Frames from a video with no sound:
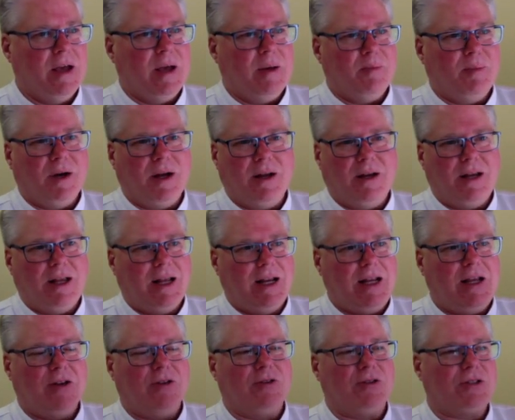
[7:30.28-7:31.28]
But
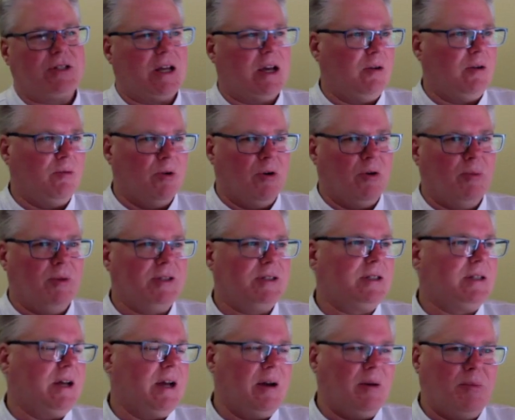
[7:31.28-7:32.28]
any other style, Roman
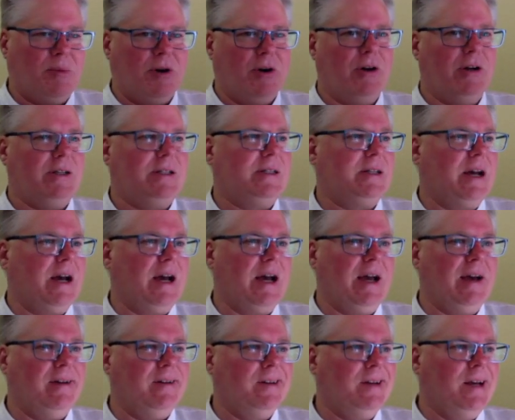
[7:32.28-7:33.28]
style, Bari
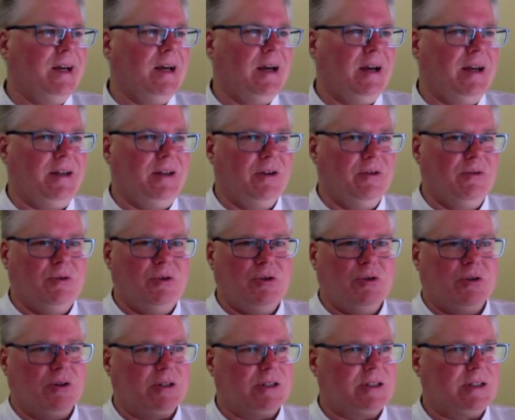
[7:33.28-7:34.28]
style, New
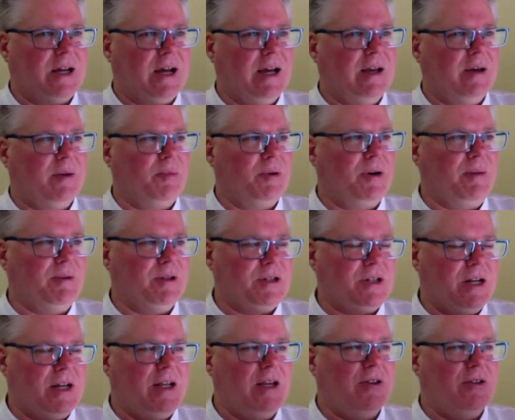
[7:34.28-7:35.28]
York style, pretty
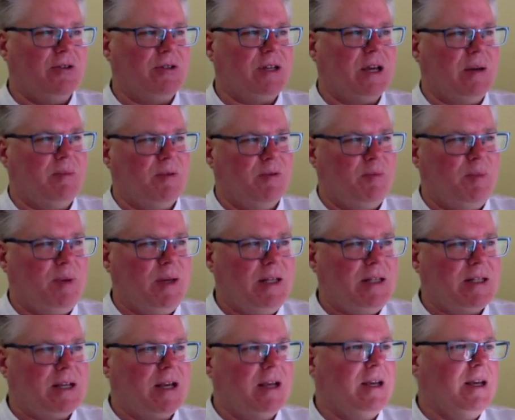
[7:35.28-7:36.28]
much any other type of
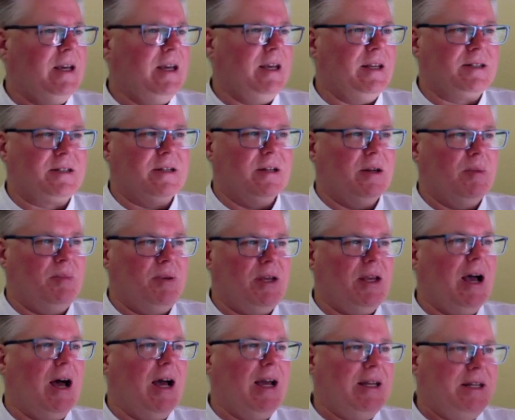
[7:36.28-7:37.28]
pizza is going to
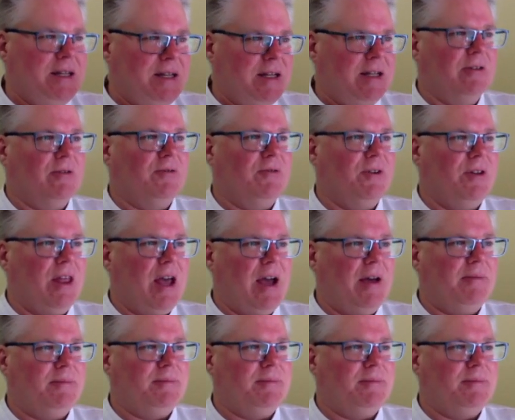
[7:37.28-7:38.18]
be ideal for that.